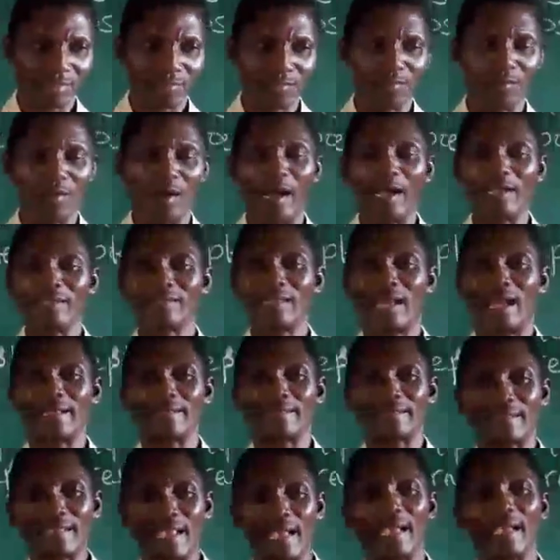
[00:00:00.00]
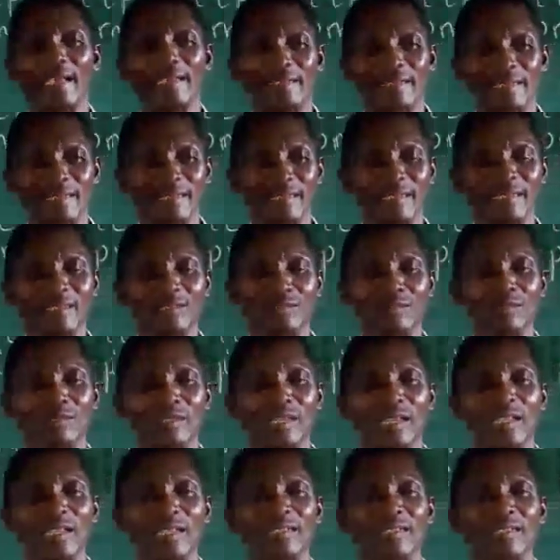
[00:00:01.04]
So, as I said, today